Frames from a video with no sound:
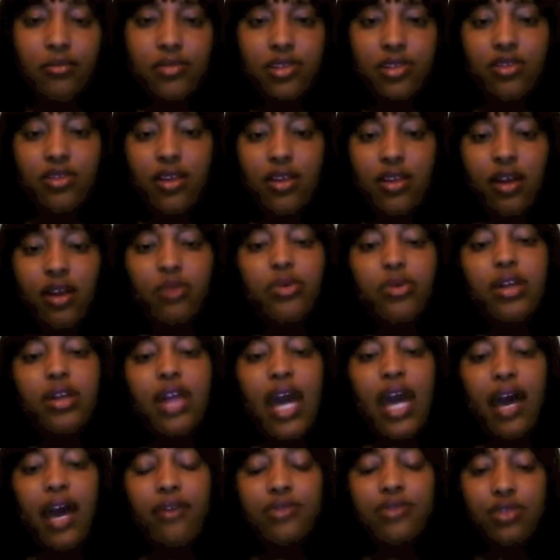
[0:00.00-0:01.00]
so that I
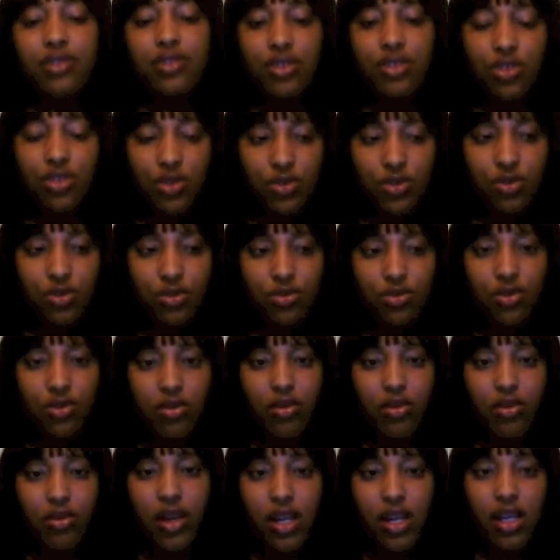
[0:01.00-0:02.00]
wouldn't have to do
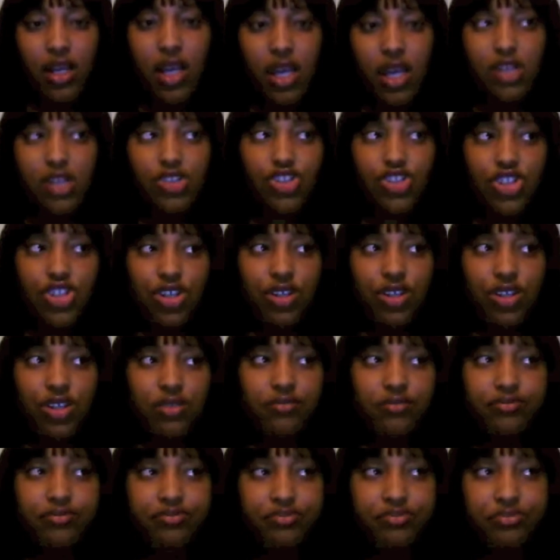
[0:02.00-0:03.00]
the
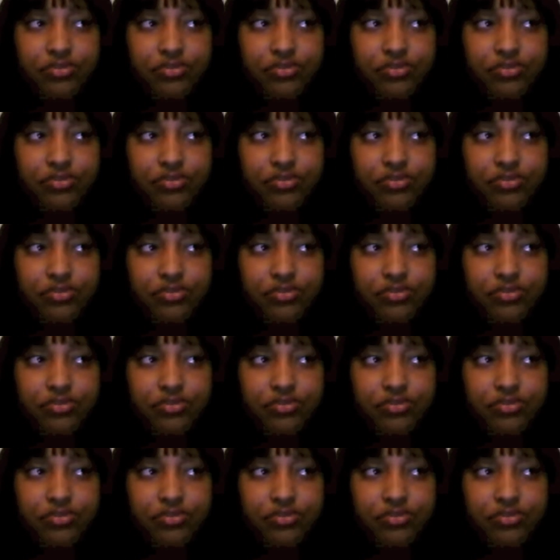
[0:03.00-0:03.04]
radiation.